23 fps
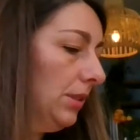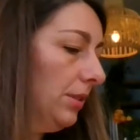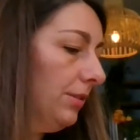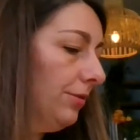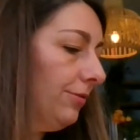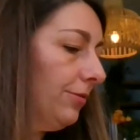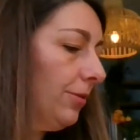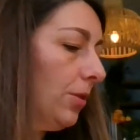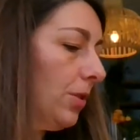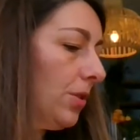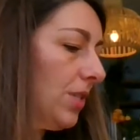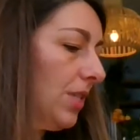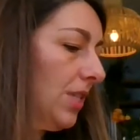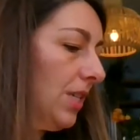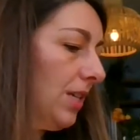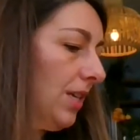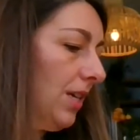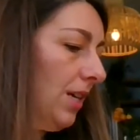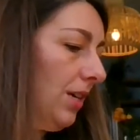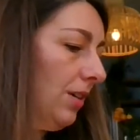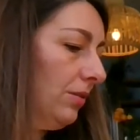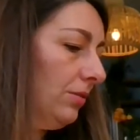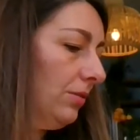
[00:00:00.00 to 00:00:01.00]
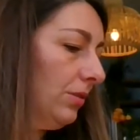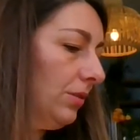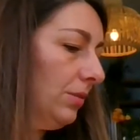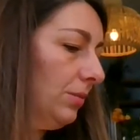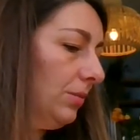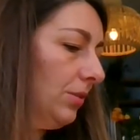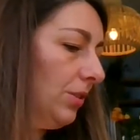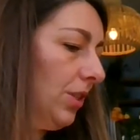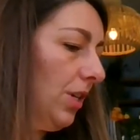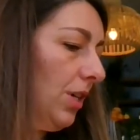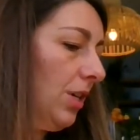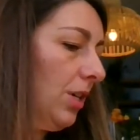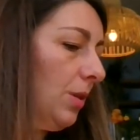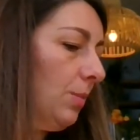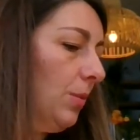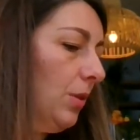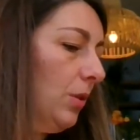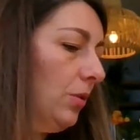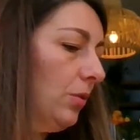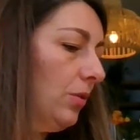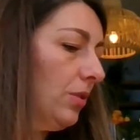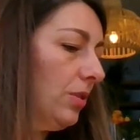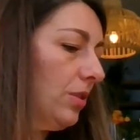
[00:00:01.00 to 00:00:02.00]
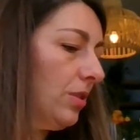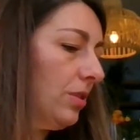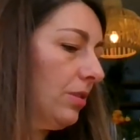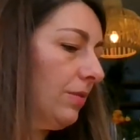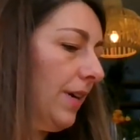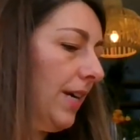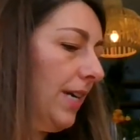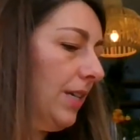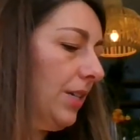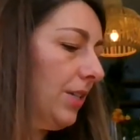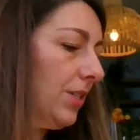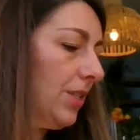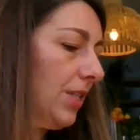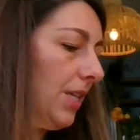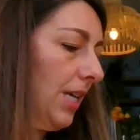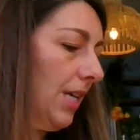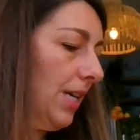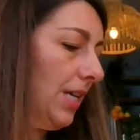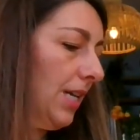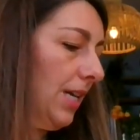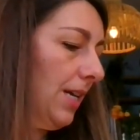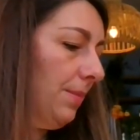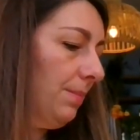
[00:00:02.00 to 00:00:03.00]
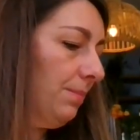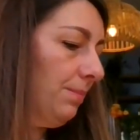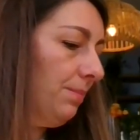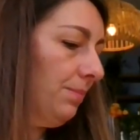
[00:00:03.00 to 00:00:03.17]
14 count dark blue Zweigart Aida.